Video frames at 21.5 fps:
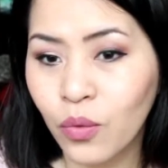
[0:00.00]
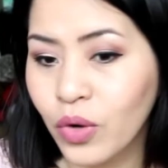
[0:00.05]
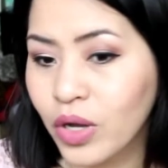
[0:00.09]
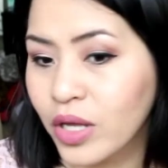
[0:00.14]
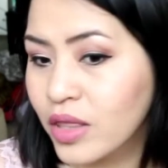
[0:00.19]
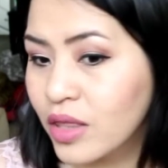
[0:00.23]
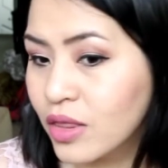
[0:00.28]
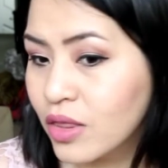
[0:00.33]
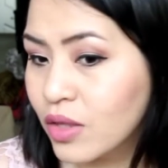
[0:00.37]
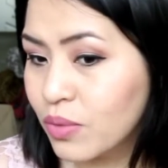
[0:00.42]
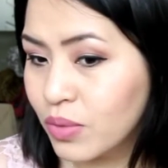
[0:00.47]

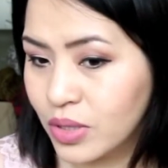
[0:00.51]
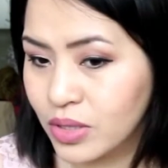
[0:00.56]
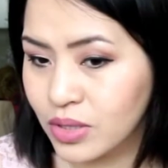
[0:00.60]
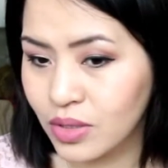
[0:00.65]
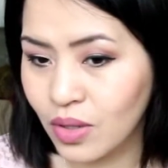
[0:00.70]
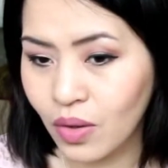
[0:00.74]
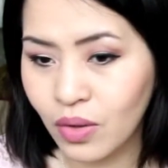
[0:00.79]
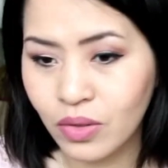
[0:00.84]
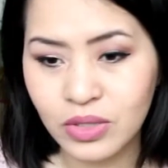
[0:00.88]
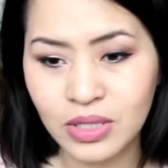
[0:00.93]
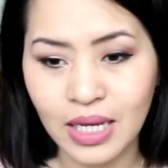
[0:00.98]
with the
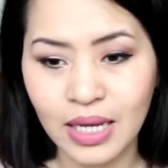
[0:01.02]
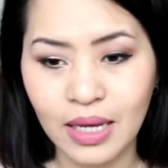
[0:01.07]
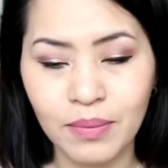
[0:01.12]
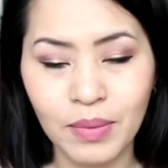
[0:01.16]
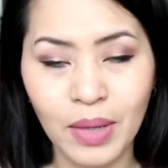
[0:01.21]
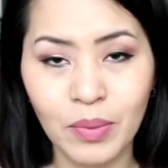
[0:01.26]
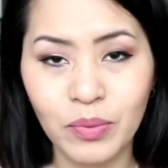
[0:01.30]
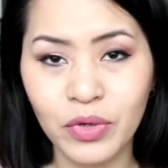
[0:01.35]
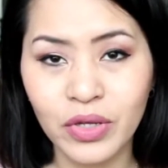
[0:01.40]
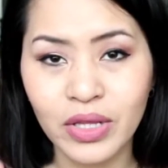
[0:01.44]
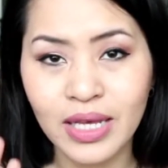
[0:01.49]
result.
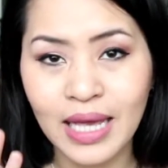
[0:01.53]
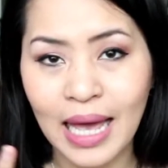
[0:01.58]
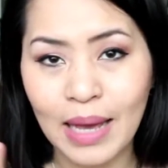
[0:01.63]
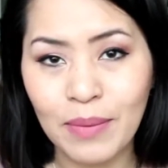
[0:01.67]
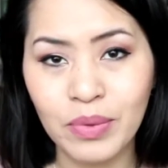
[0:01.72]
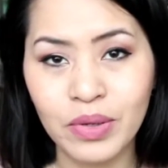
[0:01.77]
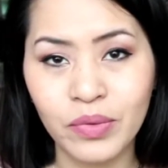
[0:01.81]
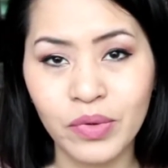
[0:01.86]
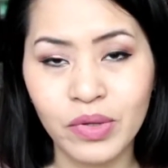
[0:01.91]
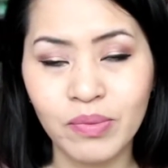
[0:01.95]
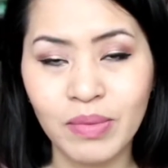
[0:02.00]
I'm really
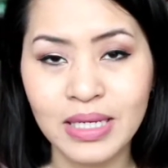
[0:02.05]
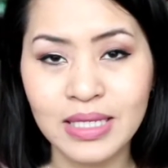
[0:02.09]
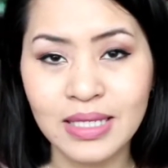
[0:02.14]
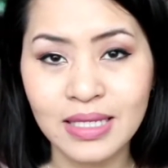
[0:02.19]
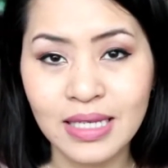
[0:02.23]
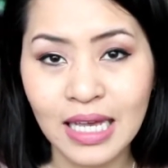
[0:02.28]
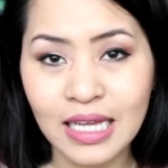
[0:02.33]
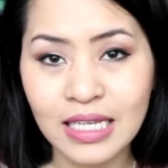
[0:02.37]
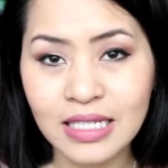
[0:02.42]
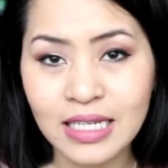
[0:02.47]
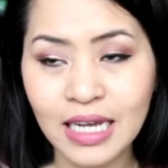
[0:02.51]
happy with my
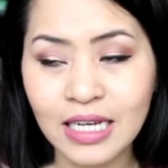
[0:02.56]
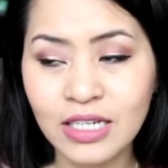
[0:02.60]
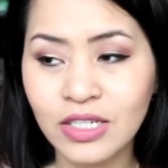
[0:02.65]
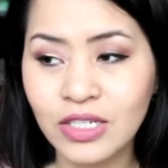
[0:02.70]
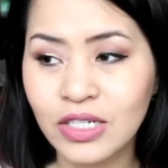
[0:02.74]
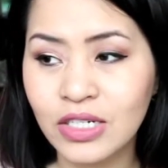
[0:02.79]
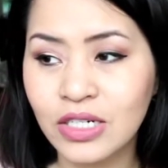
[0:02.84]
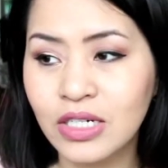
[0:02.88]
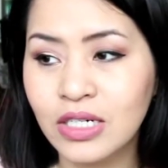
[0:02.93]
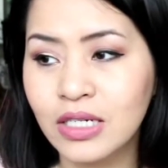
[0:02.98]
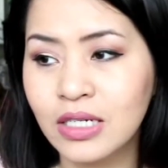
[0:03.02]
skin
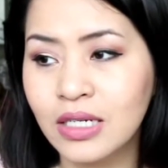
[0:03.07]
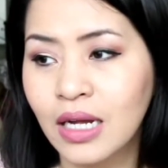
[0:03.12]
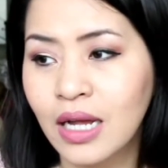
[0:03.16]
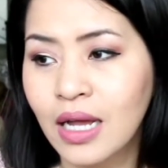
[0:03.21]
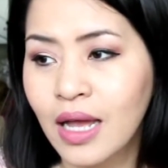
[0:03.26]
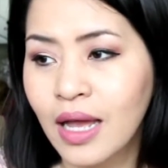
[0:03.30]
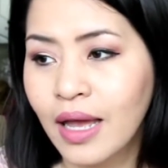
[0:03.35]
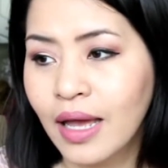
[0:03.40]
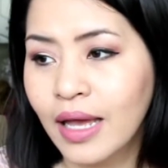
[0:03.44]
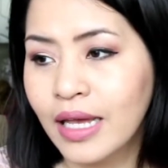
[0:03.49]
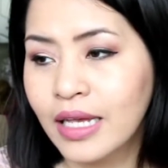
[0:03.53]
texture.
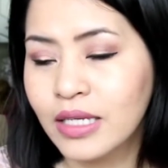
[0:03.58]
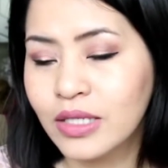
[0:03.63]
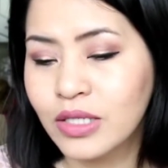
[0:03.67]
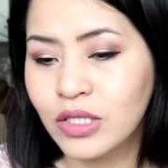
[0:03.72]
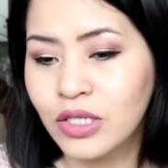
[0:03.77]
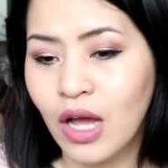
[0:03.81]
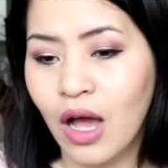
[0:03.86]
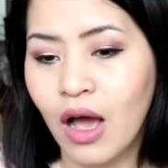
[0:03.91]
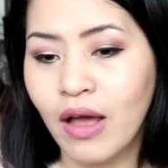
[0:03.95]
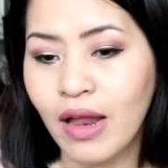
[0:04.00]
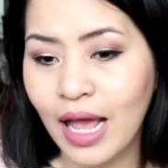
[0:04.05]
It
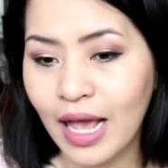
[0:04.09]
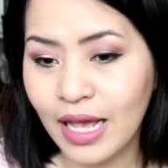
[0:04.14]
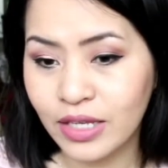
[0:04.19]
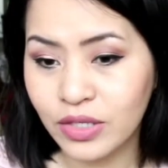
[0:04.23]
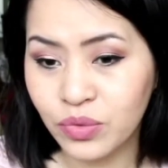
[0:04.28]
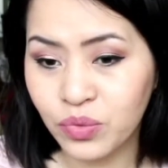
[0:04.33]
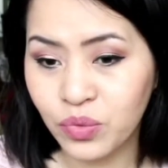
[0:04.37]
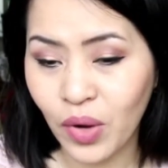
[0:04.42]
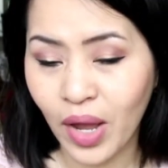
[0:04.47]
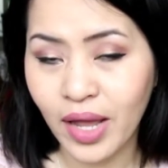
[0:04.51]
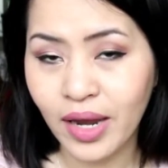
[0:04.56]
is not
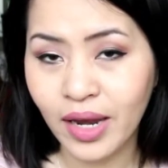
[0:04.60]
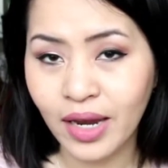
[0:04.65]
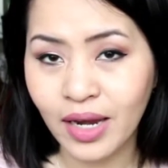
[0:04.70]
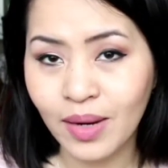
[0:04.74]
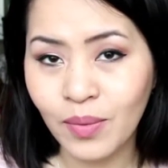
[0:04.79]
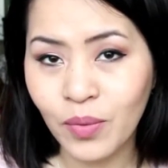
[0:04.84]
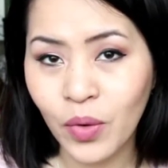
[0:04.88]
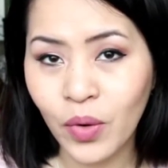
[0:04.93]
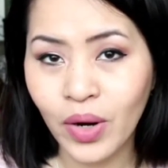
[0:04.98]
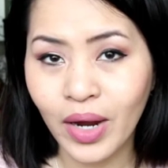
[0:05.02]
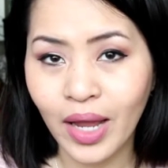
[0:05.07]
as red
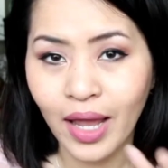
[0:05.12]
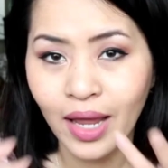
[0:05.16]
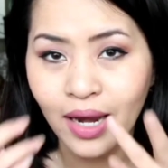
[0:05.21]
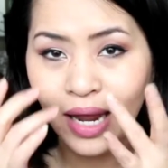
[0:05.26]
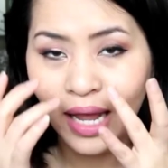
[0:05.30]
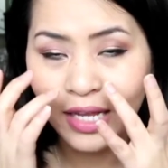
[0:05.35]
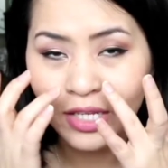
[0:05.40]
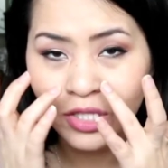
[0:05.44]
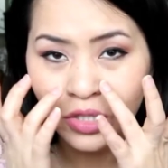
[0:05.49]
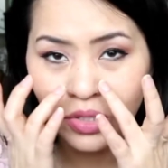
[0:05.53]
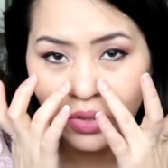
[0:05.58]
anymore,
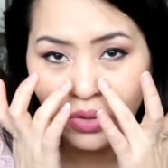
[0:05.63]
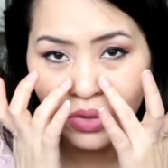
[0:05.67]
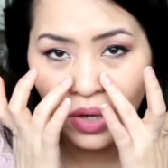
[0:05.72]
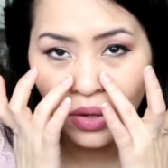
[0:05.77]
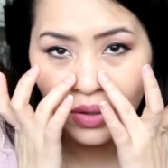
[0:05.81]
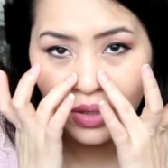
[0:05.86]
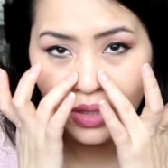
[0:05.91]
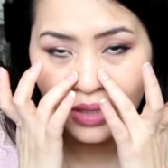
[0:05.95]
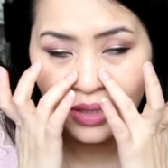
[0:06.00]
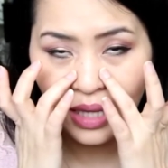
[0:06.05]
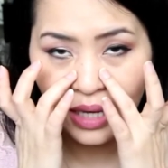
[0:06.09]
and I do
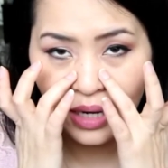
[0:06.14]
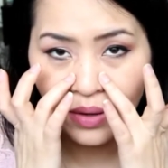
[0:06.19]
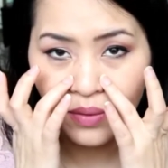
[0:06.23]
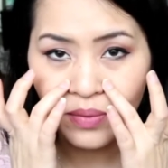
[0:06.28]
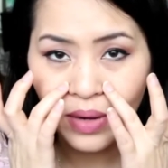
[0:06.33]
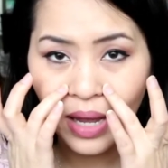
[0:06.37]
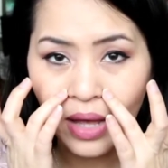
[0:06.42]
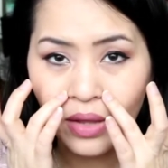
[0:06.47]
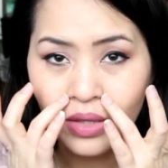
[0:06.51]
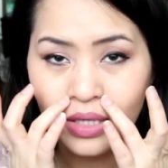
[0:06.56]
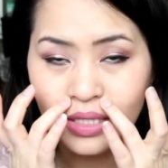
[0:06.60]
notice like
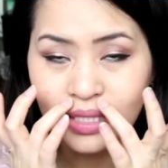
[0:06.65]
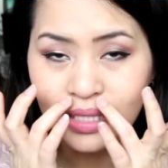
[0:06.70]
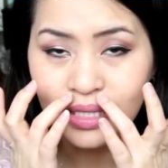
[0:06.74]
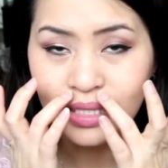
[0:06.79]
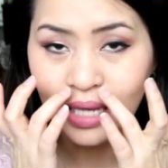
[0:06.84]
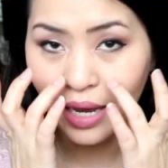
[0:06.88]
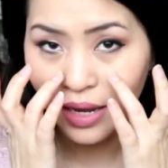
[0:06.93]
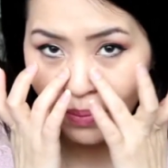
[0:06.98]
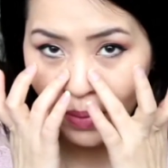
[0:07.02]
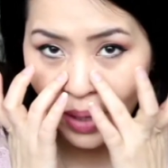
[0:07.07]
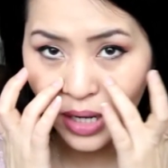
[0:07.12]
around the
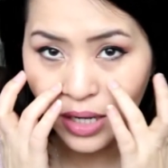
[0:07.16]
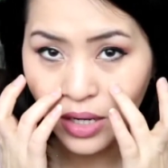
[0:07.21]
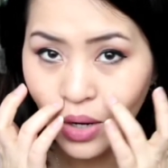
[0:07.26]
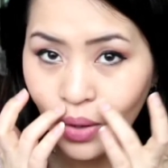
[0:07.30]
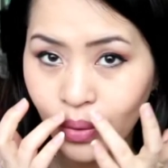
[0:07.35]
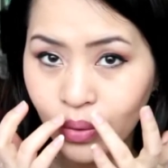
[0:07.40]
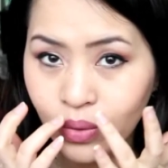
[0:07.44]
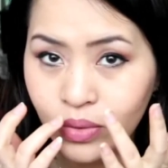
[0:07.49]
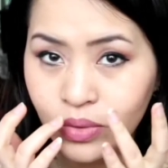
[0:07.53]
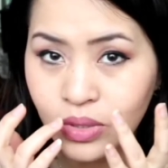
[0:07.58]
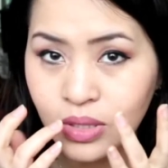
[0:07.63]
side of my
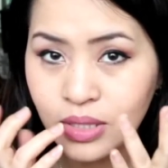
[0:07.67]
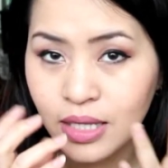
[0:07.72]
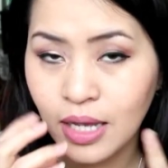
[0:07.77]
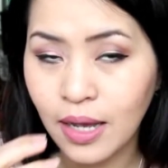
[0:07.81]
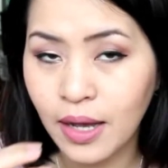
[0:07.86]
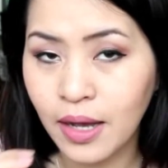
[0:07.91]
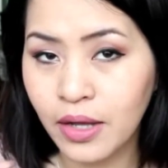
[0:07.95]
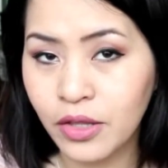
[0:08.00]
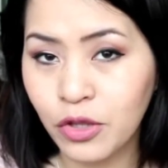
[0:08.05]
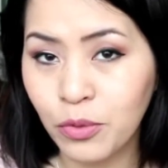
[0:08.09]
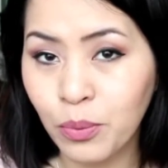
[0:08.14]
nose,
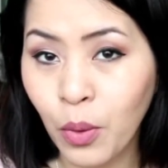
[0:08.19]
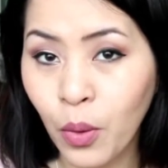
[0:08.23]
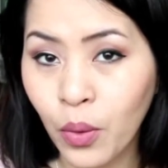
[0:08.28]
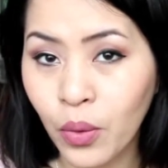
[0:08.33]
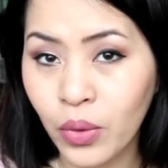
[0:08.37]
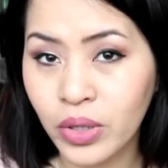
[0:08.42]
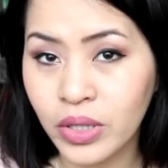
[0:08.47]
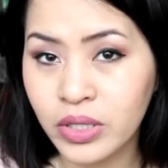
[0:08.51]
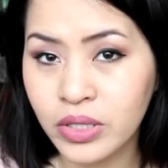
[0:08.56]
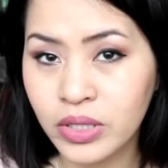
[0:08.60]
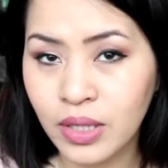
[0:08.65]
the
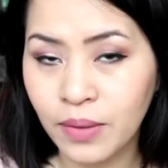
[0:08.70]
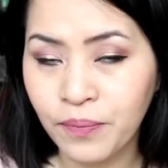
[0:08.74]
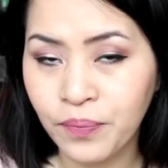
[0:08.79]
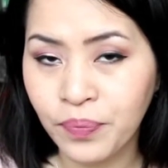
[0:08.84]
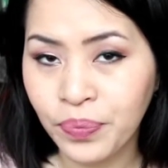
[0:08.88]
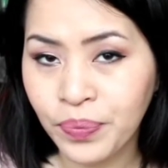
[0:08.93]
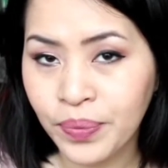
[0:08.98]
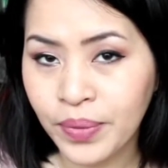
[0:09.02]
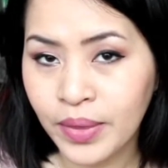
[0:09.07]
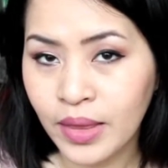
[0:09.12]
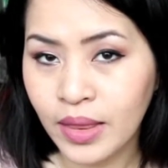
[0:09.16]
pores,
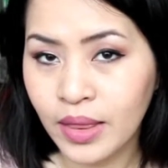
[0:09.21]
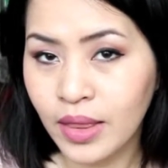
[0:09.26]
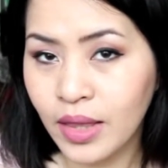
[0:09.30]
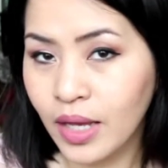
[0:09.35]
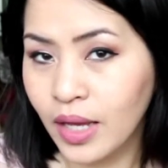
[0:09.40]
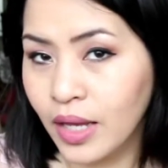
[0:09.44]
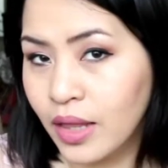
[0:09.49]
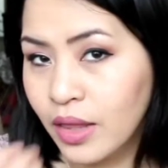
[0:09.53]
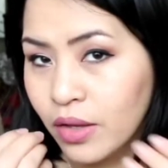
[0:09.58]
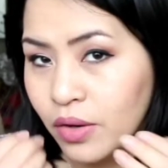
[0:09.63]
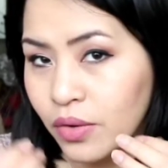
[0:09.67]

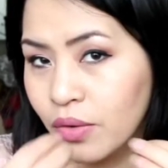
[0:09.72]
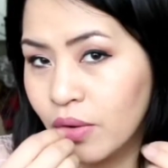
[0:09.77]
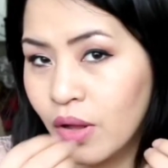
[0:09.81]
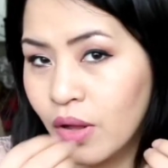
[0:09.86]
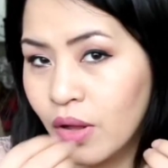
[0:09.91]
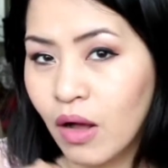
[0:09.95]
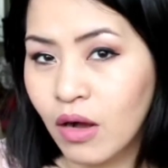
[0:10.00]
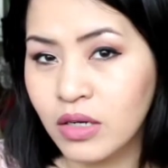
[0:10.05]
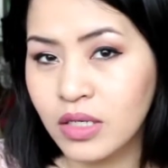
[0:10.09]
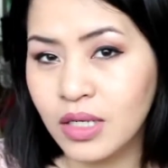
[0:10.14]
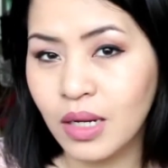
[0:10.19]
the little
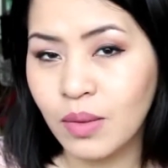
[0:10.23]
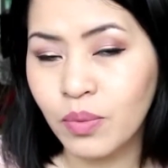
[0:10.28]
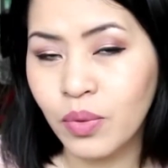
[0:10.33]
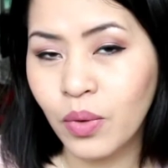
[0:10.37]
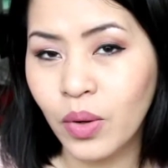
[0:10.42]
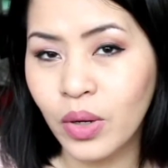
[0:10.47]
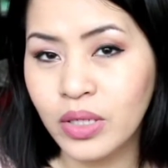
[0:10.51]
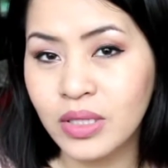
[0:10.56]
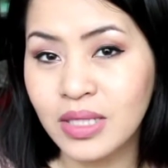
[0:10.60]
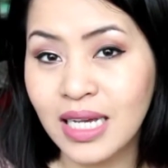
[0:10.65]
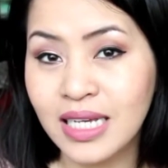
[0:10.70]
clogged up
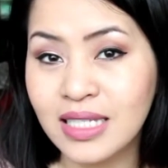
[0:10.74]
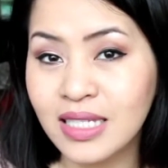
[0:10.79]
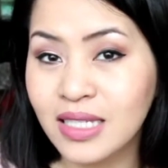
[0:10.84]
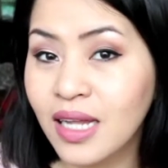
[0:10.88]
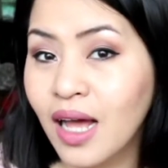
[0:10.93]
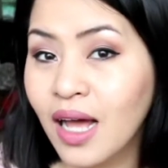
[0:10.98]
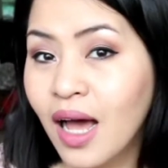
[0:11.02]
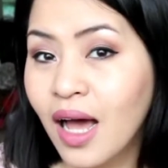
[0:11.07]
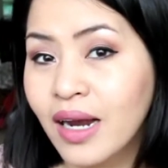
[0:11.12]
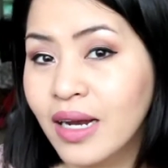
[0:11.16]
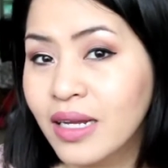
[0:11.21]
pores, it's
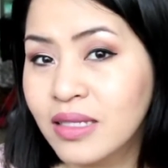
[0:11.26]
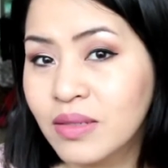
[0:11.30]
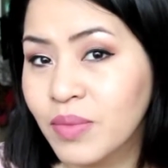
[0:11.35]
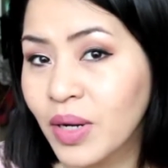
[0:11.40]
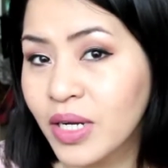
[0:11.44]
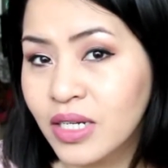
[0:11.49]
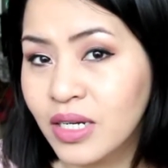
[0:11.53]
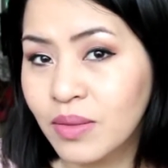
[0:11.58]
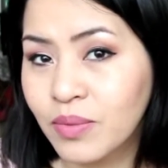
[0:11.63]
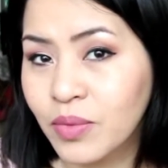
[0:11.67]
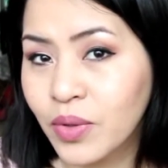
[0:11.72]
not as
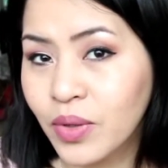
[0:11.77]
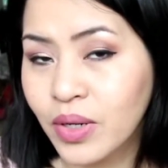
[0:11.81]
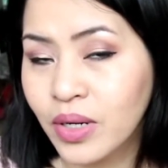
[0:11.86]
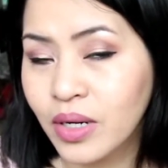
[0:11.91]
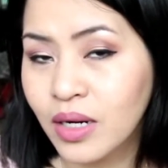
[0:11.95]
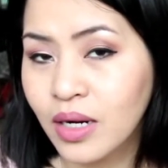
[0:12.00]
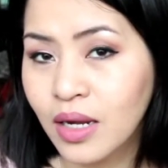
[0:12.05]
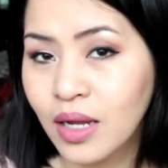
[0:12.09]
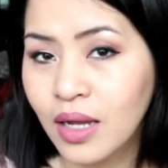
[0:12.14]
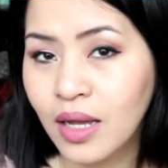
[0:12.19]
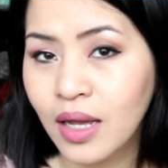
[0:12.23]
much anymore.